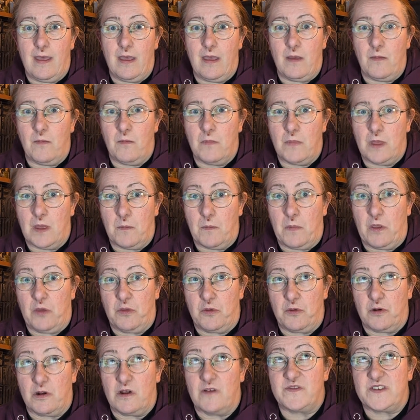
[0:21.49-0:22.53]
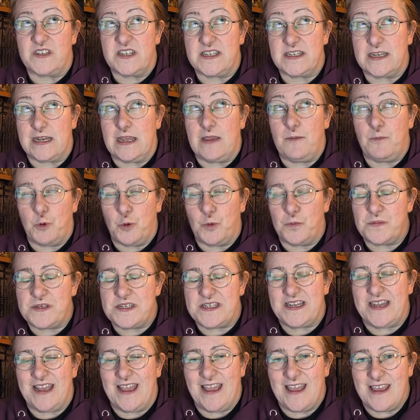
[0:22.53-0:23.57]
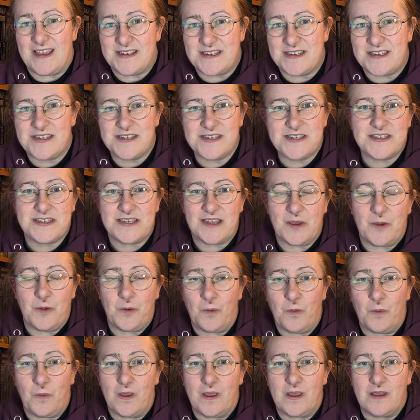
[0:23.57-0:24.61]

and my other half's asleep upstairs, so